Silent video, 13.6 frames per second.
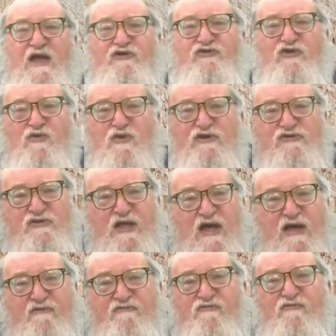A Jewish
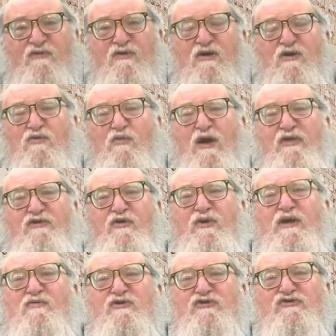slave, whether
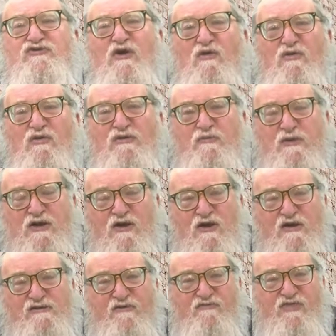he was sold
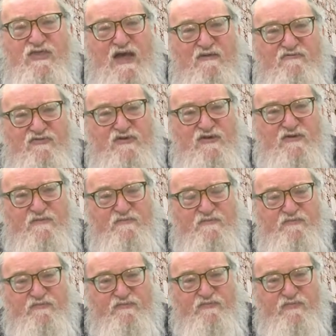because of theft,
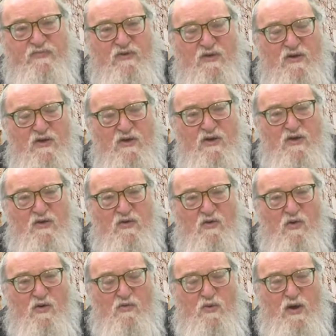
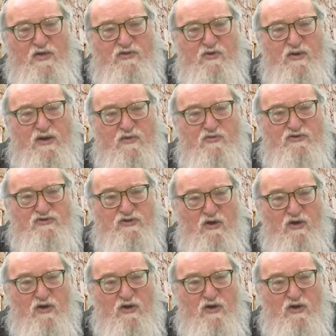or whether he